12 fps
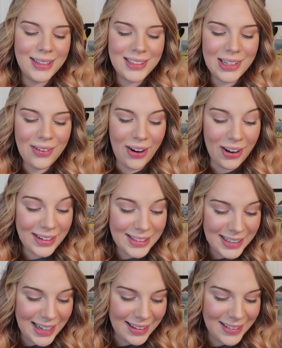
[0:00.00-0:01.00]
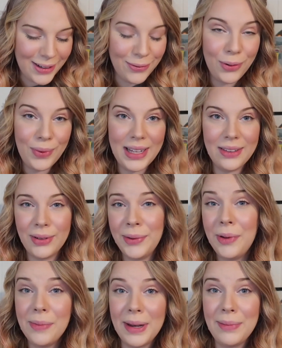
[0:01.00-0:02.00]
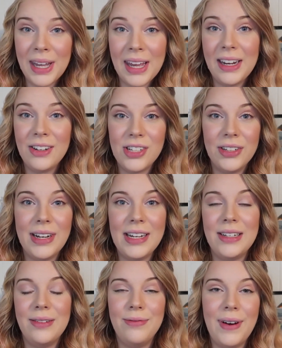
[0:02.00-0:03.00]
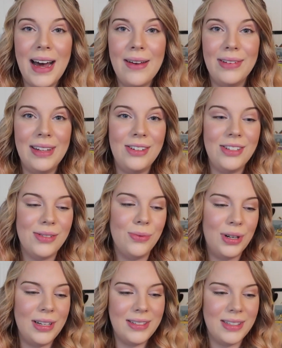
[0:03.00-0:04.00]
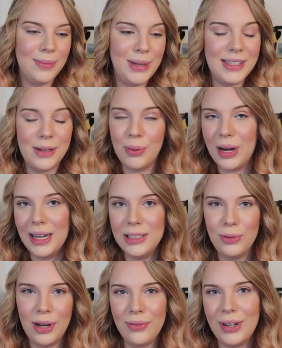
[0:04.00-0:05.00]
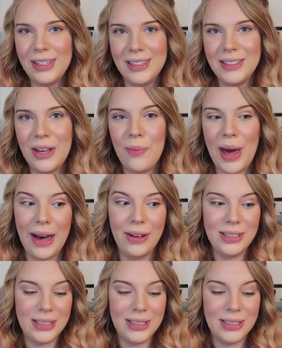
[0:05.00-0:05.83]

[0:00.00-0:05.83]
So honestly, I think for week three we might be getting generation five, and they just want us to be surprised whenever it does come out.